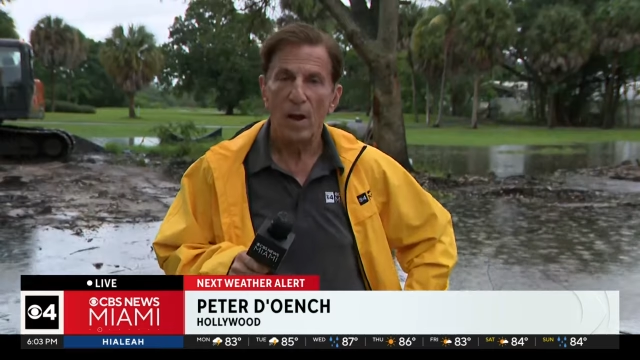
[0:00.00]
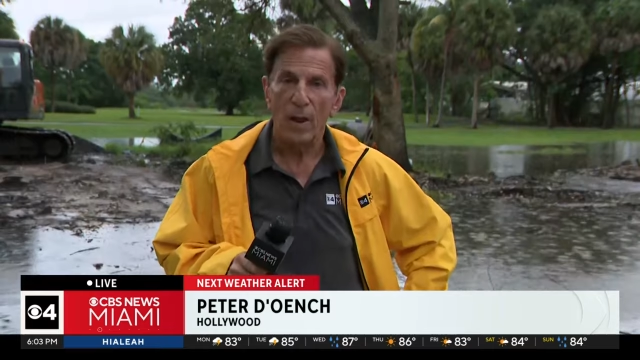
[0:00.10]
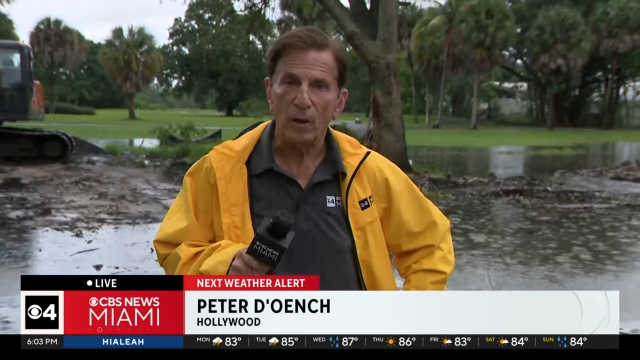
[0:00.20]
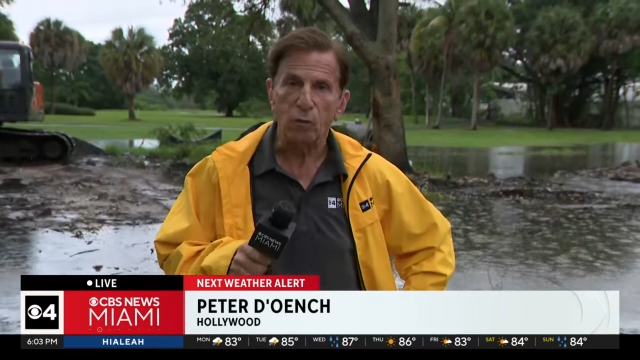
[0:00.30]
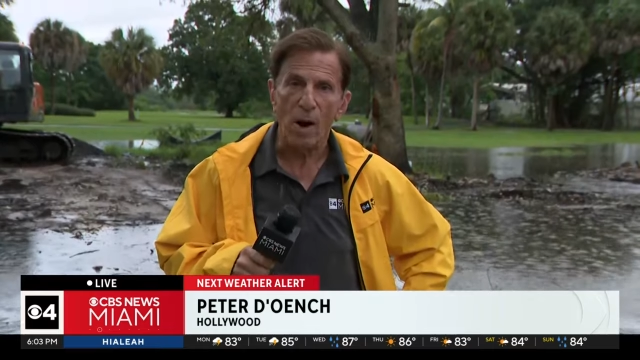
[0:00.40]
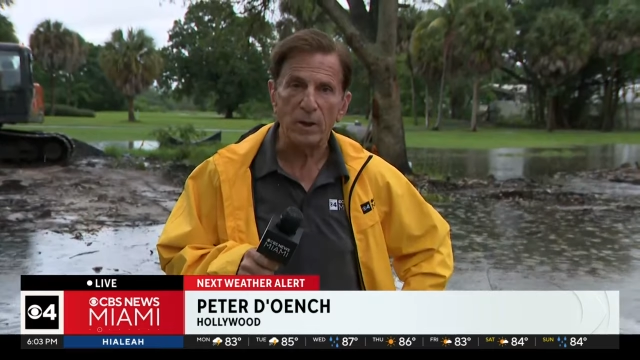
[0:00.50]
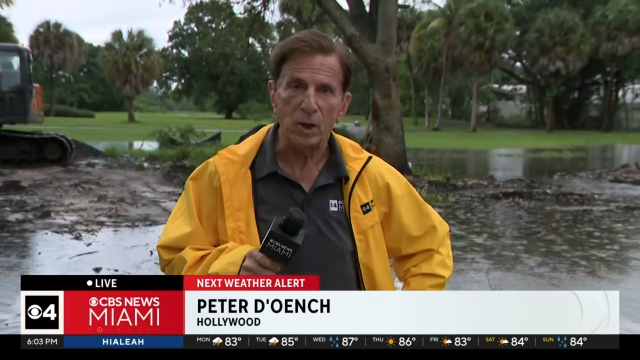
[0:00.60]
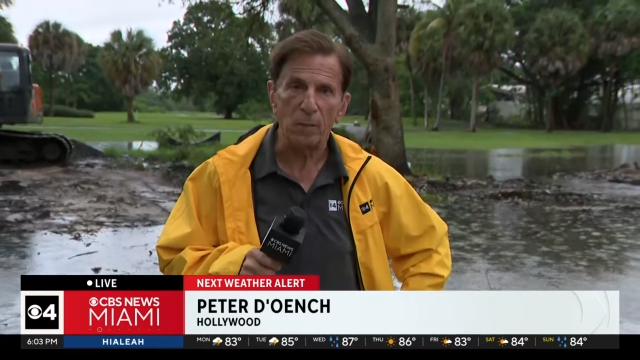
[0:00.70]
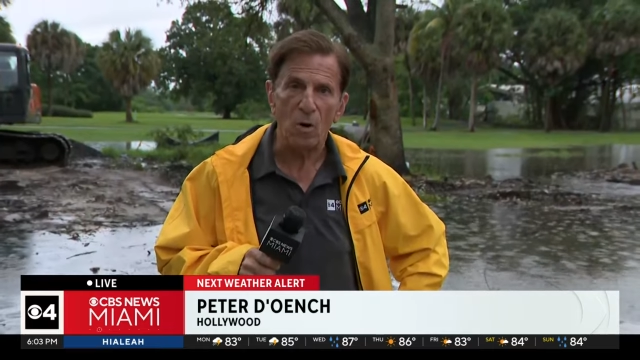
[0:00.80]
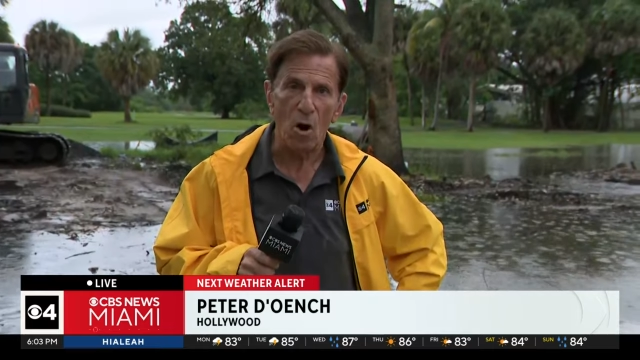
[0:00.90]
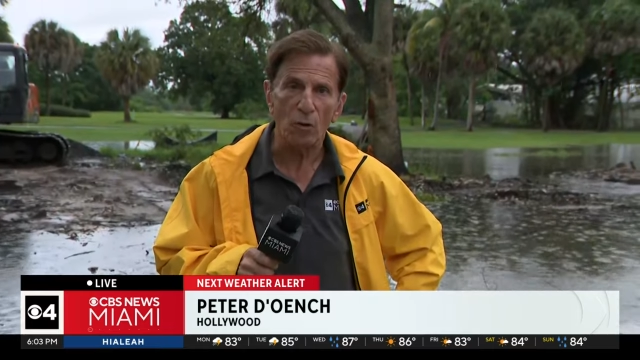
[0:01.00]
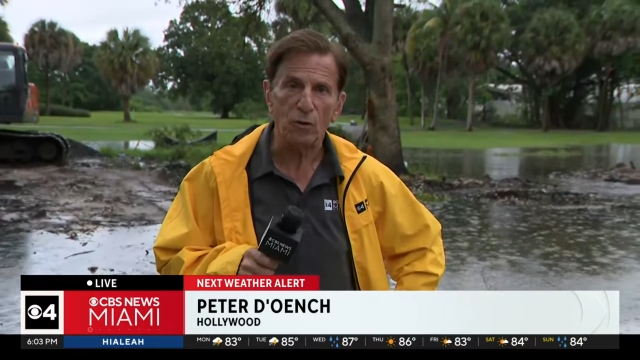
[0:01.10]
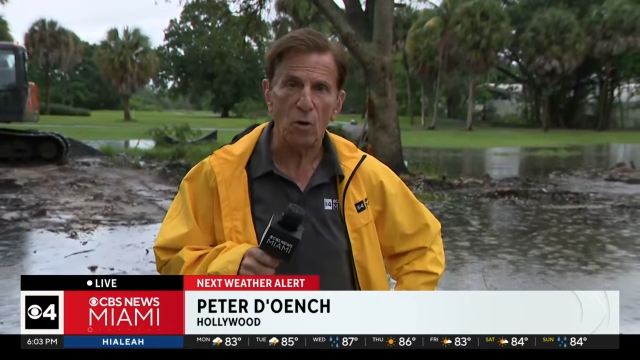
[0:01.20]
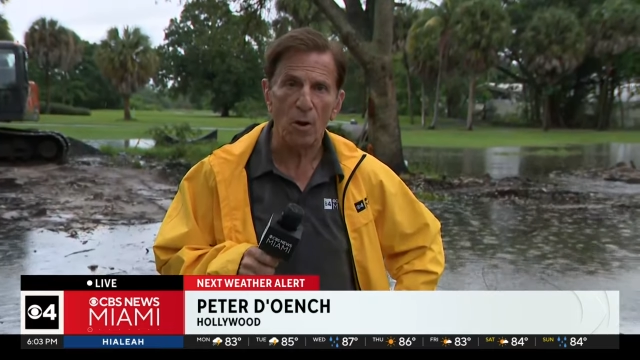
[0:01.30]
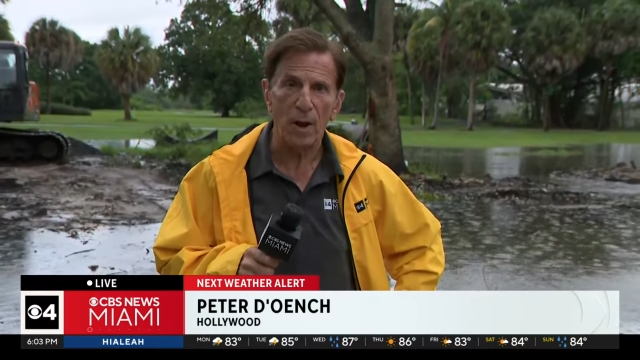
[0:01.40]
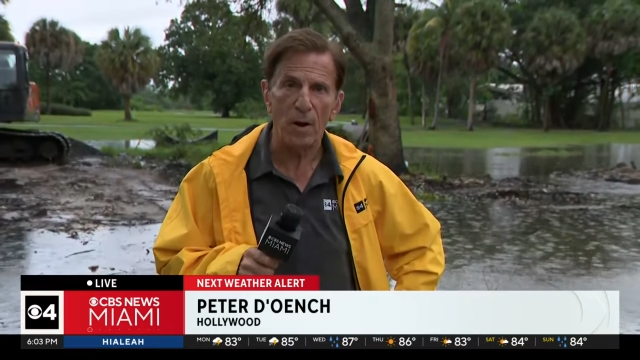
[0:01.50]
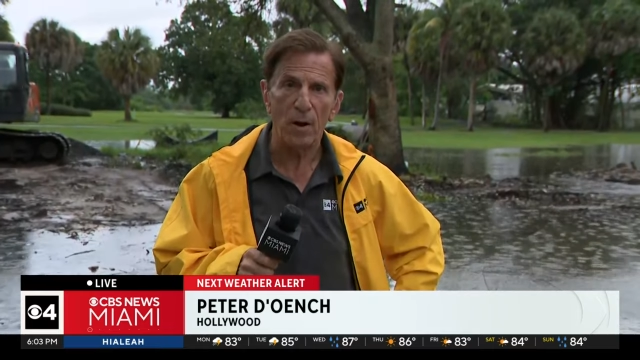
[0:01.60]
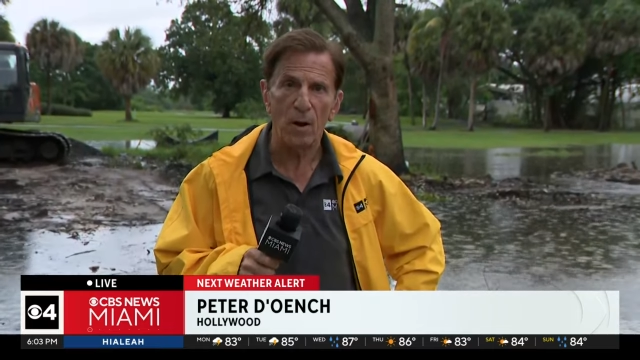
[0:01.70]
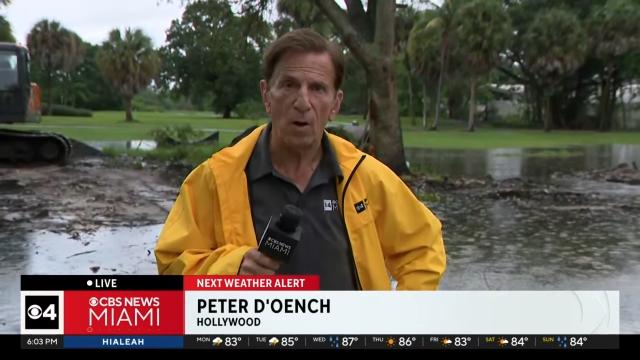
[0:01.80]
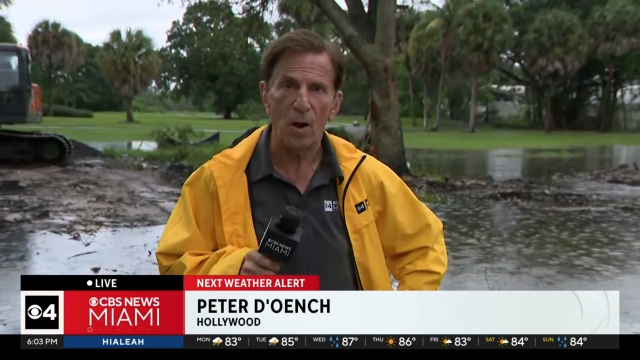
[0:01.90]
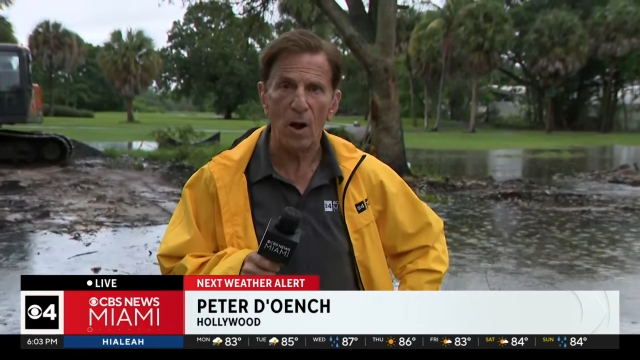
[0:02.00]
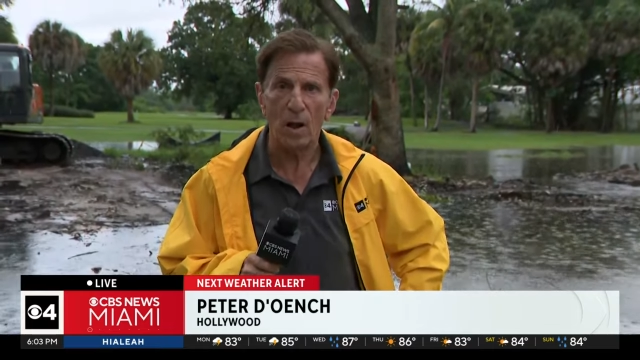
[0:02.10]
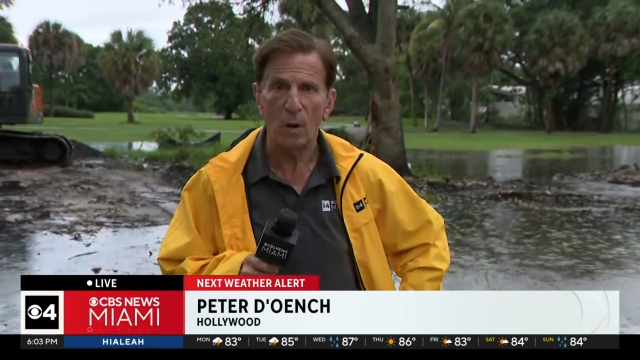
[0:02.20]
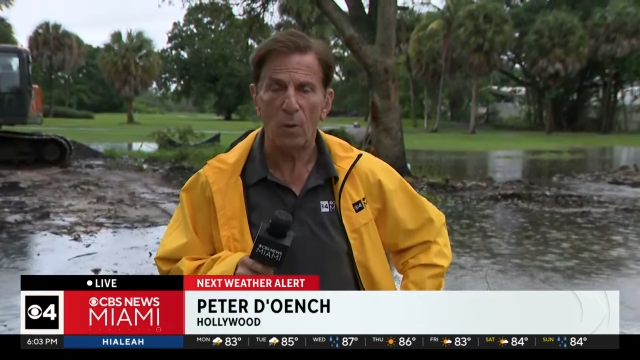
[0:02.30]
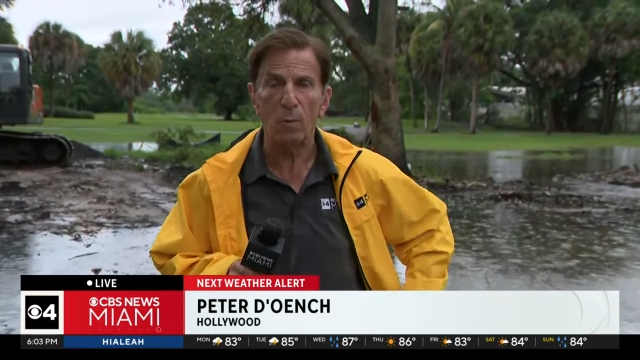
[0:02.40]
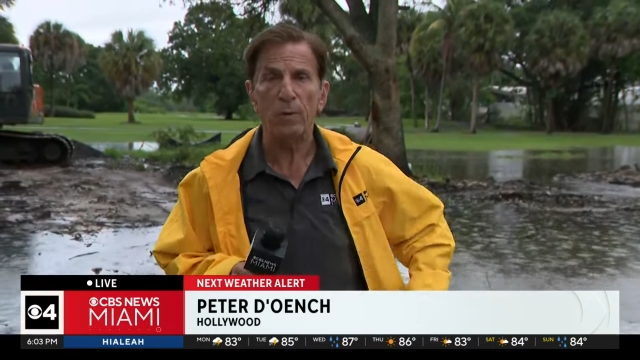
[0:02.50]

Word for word: That's right, Jim. stalled out here in Hollywood.